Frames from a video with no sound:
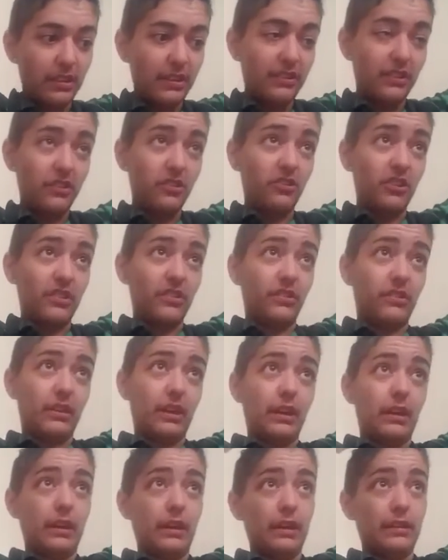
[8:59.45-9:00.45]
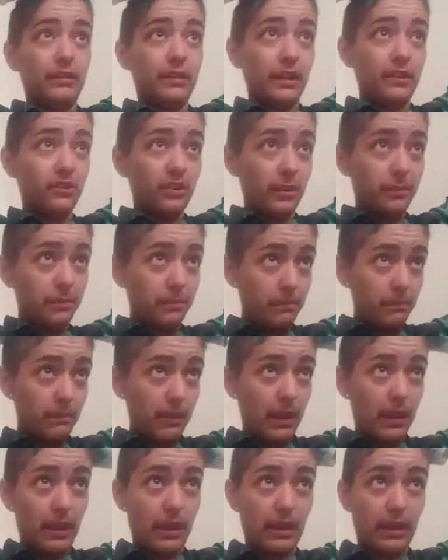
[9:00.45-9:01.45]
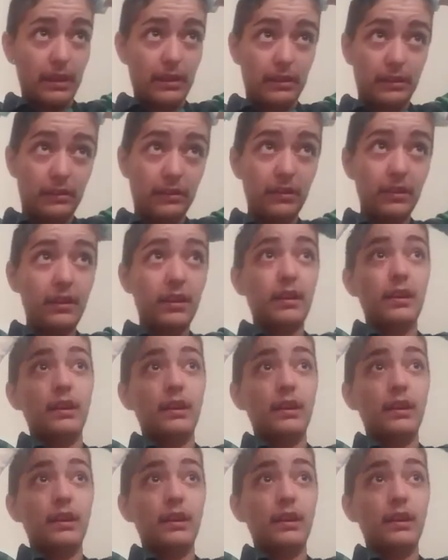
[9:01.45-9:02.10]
This is just a touch-up, and